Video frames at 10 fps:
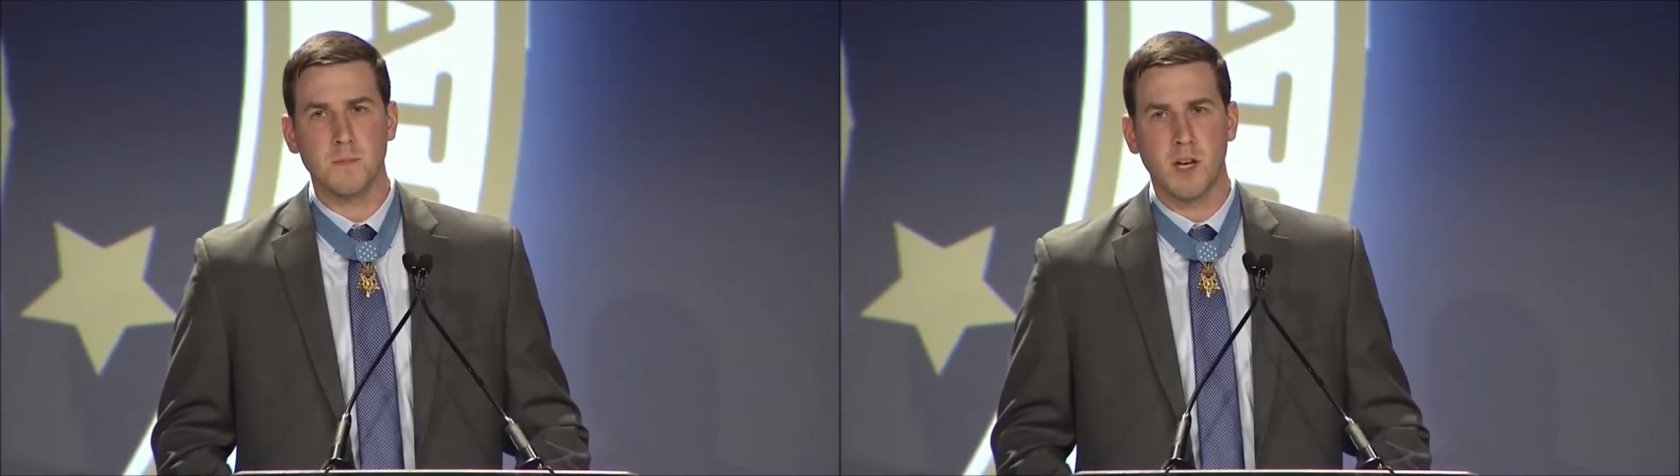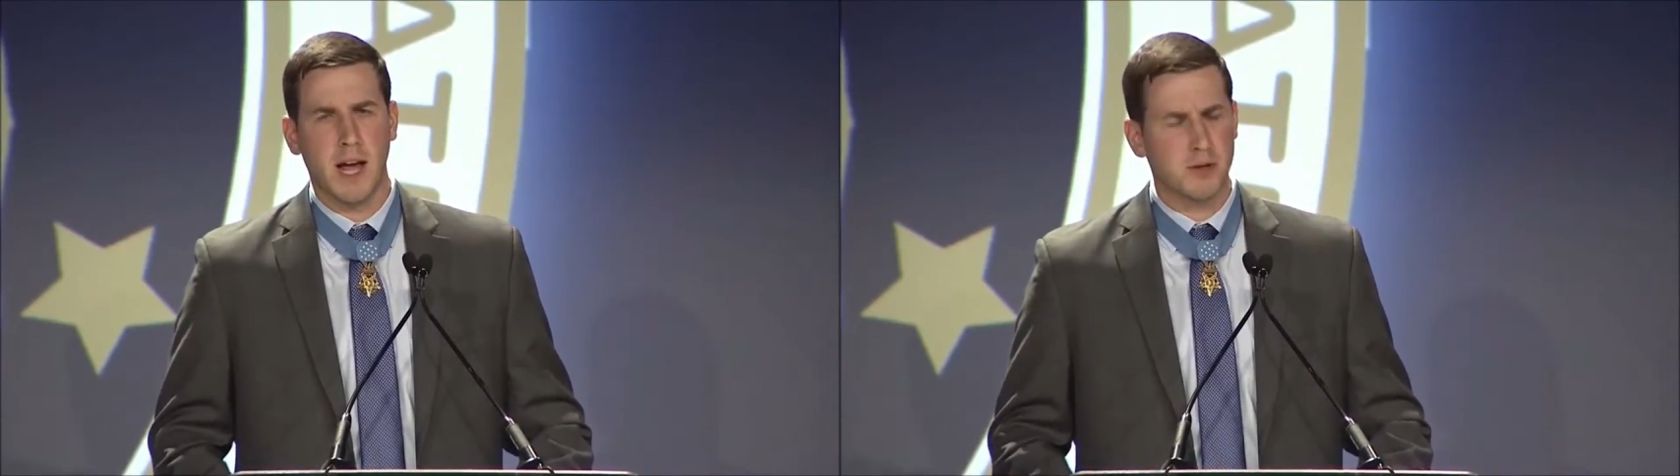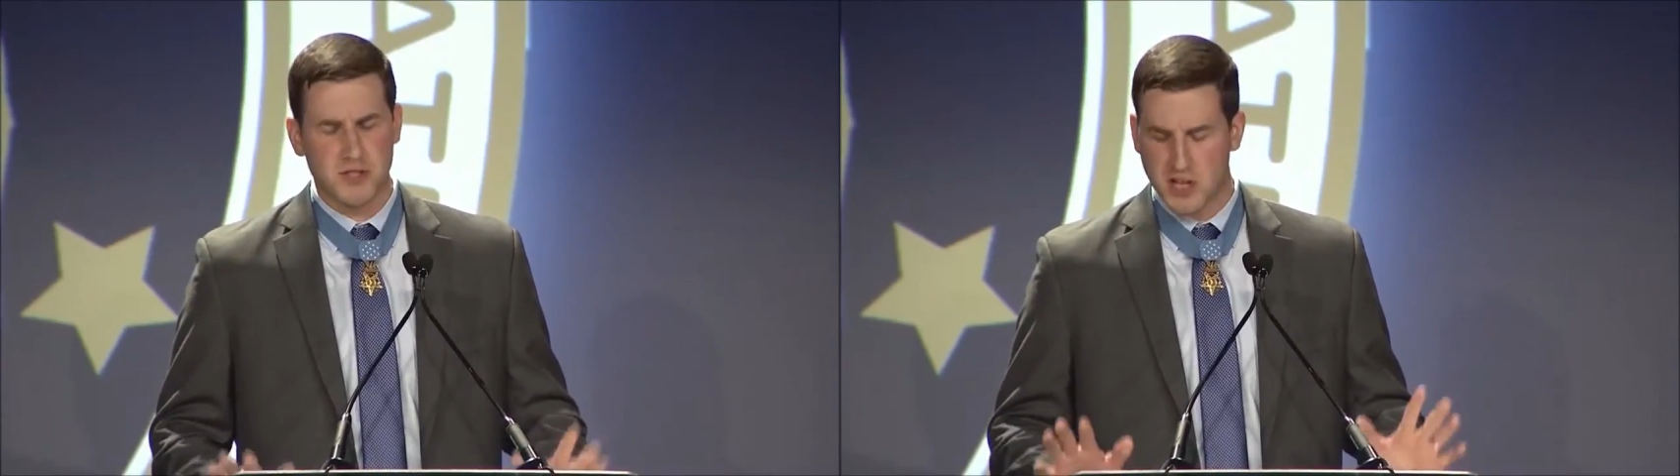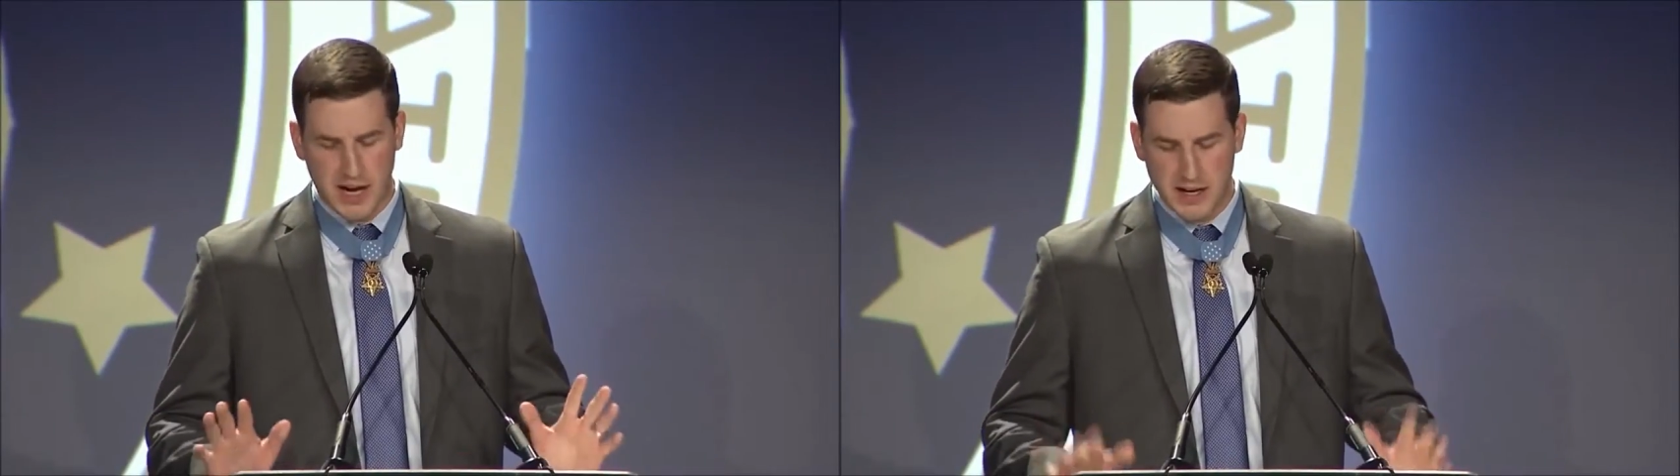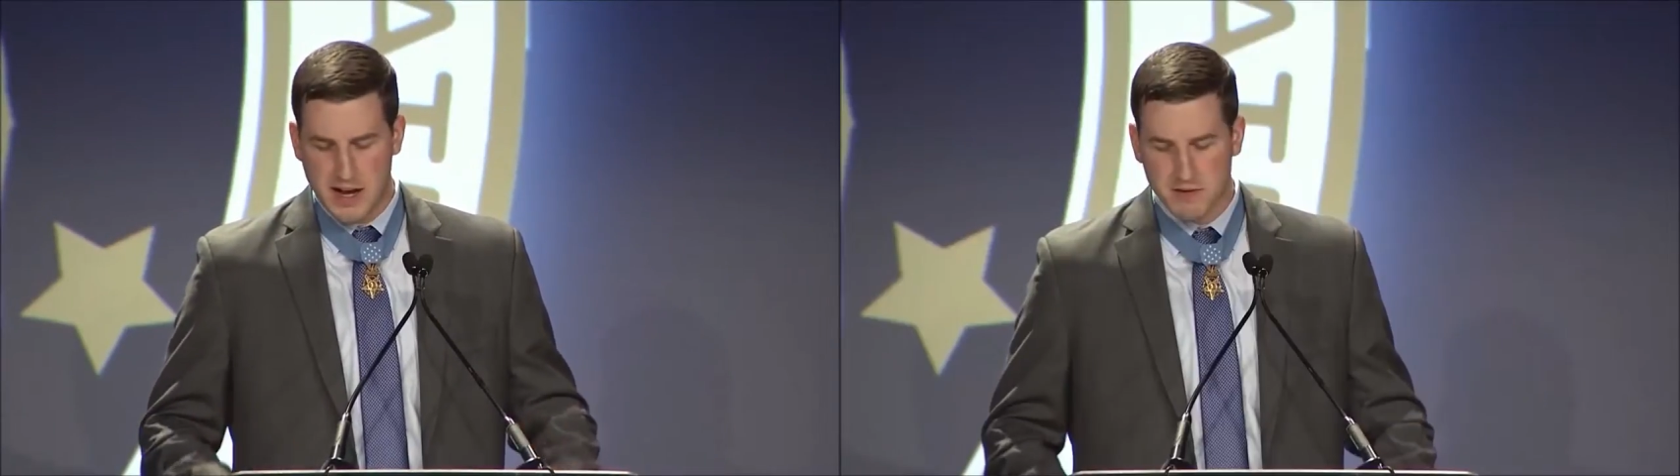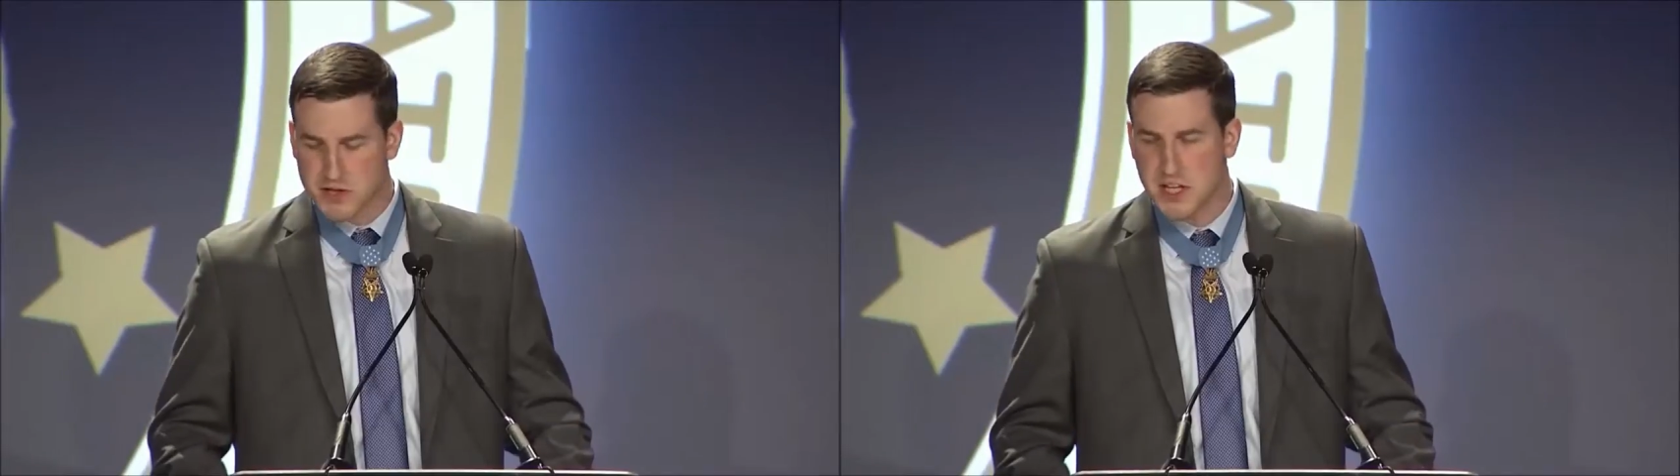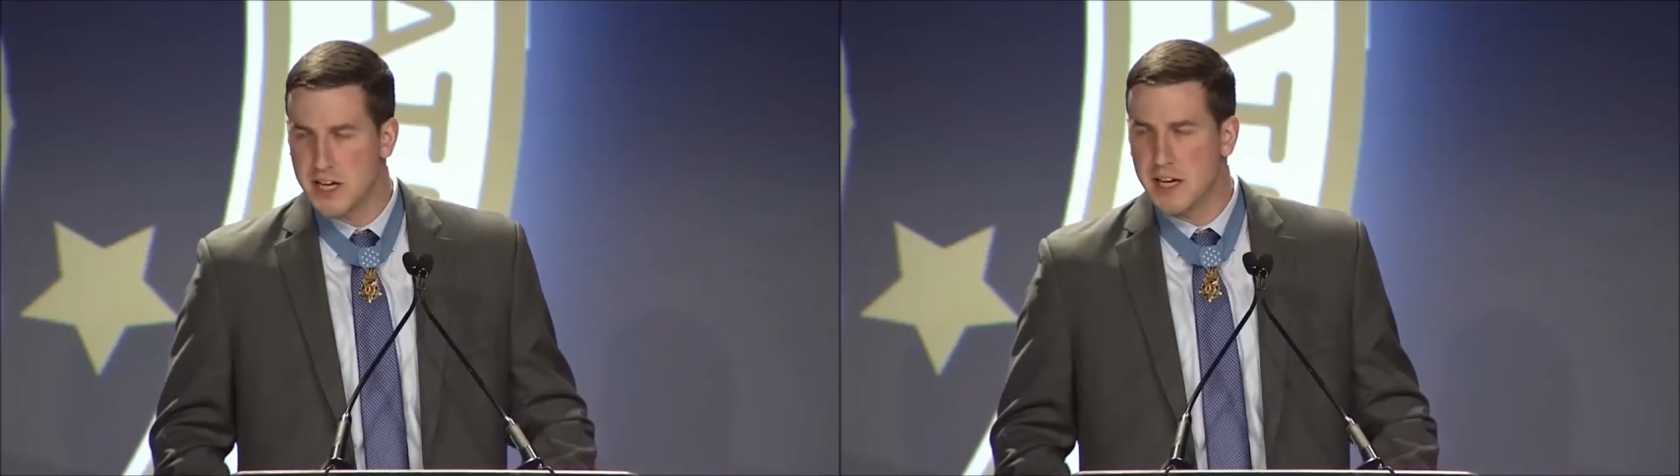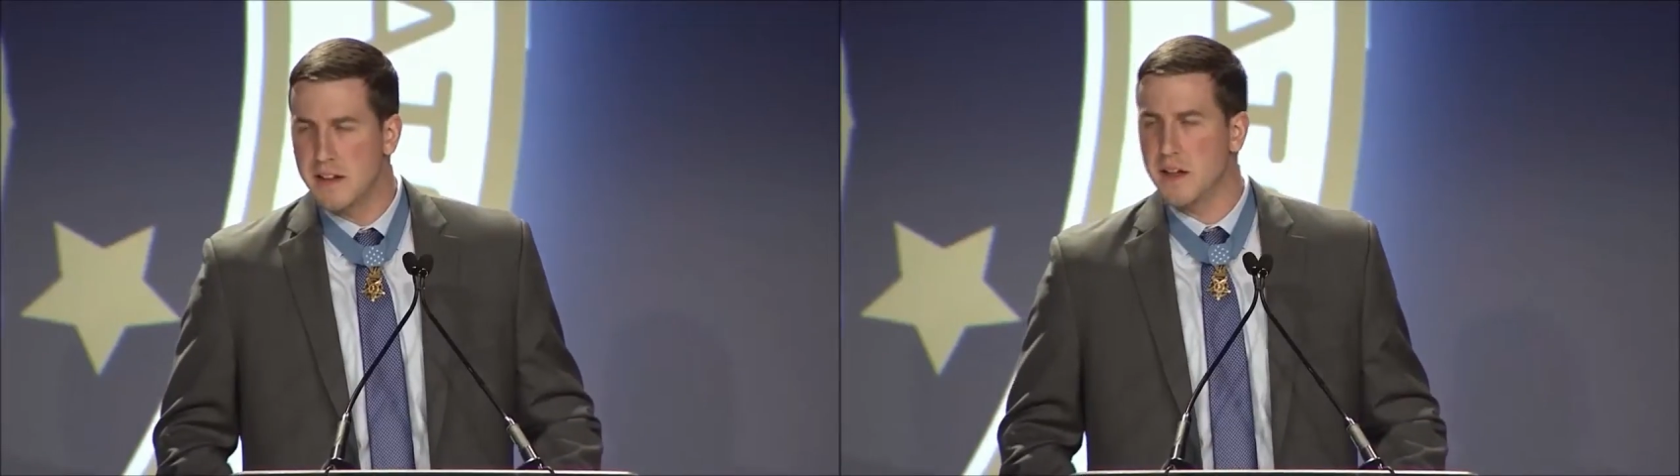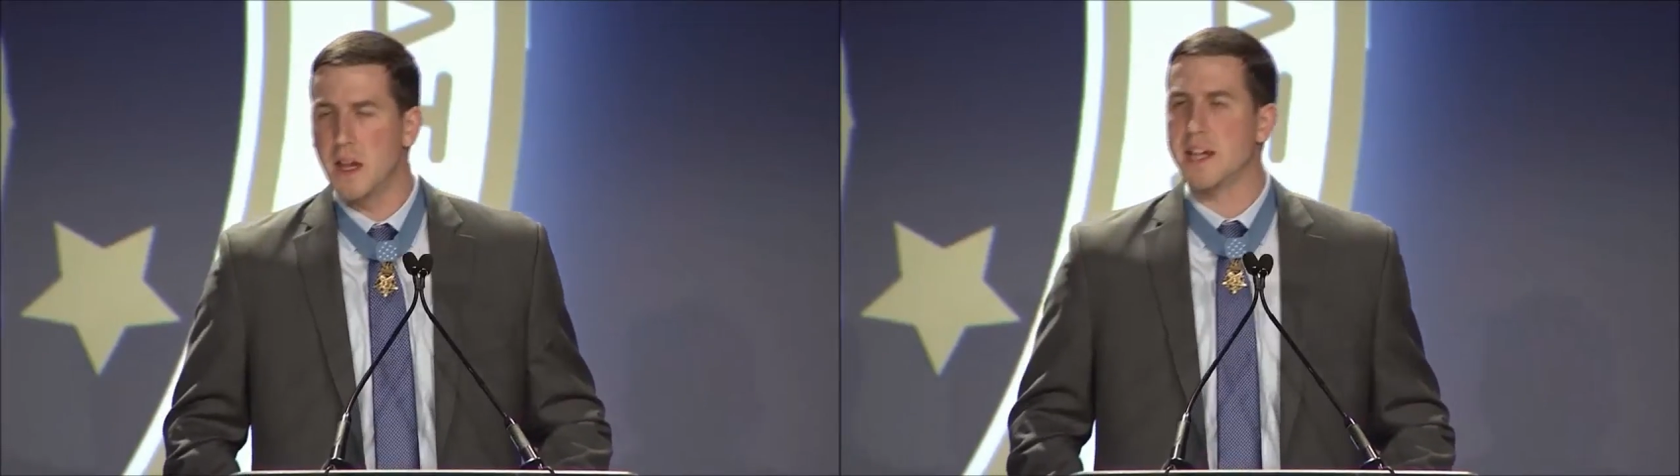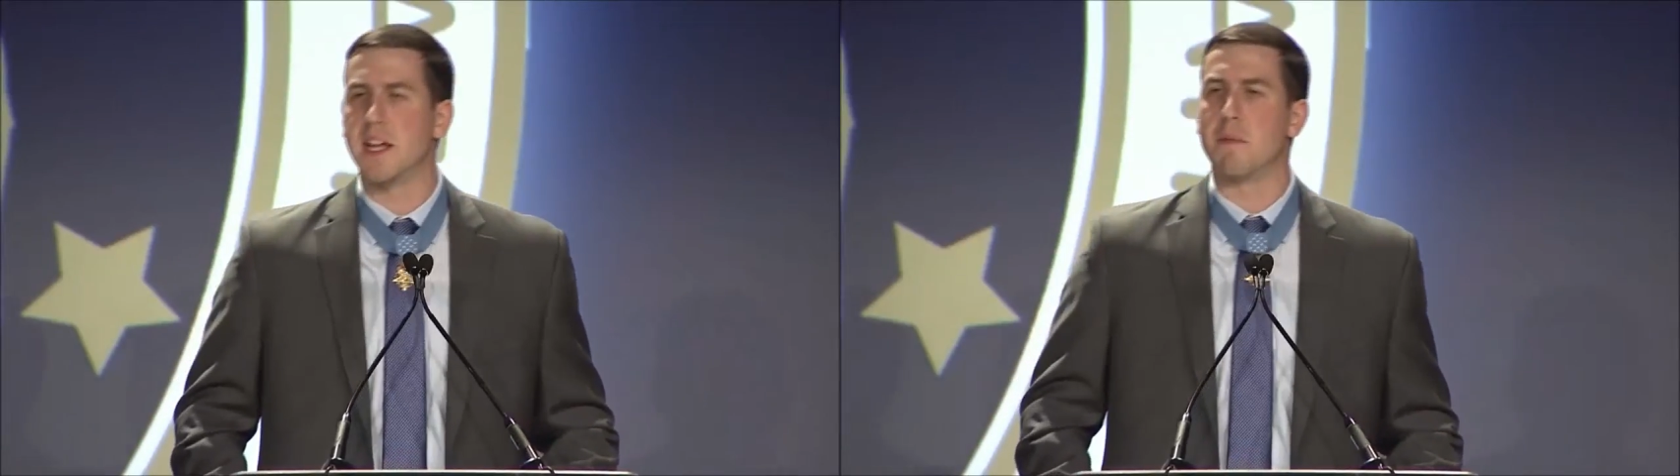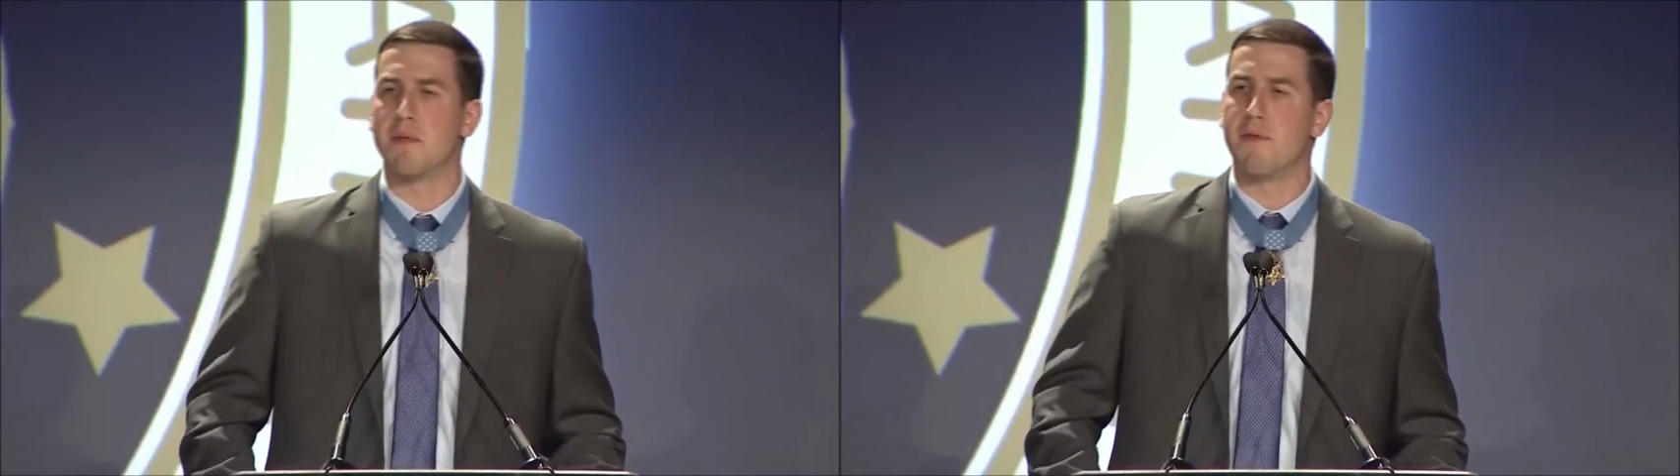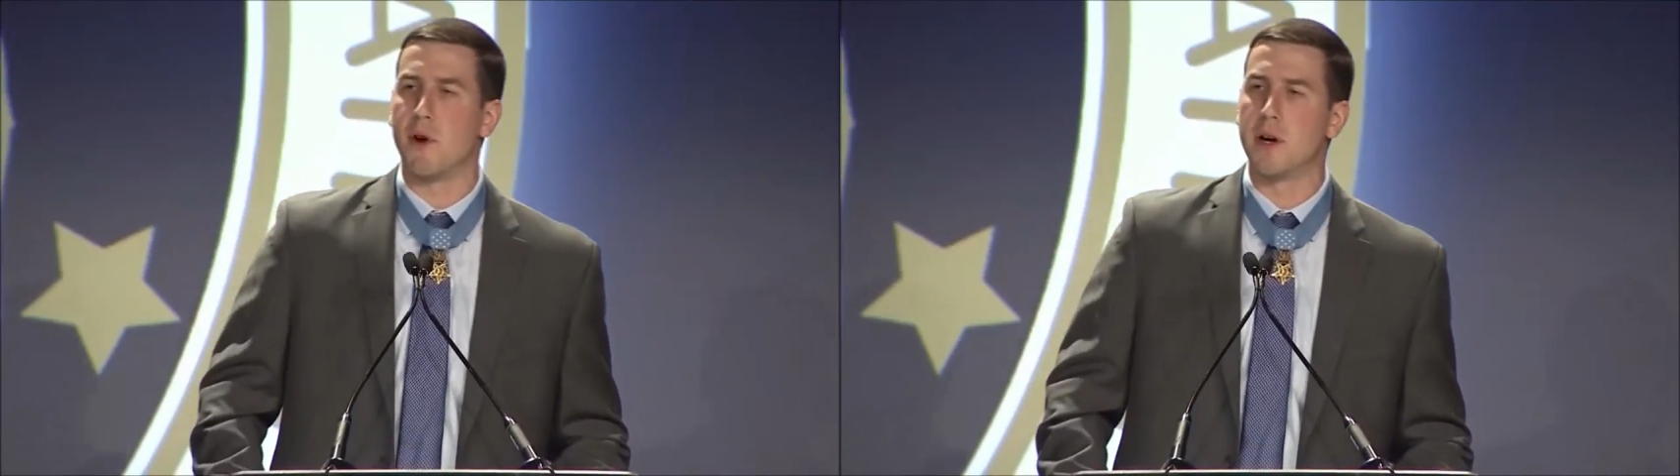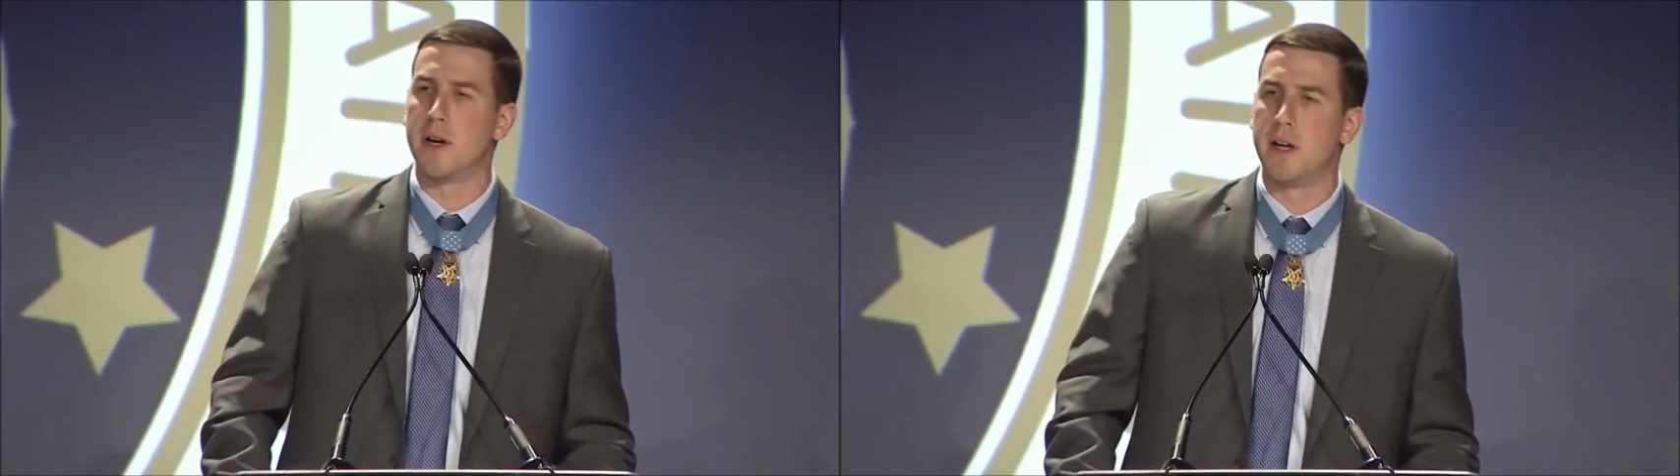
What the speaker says: I had never seen anything like that before.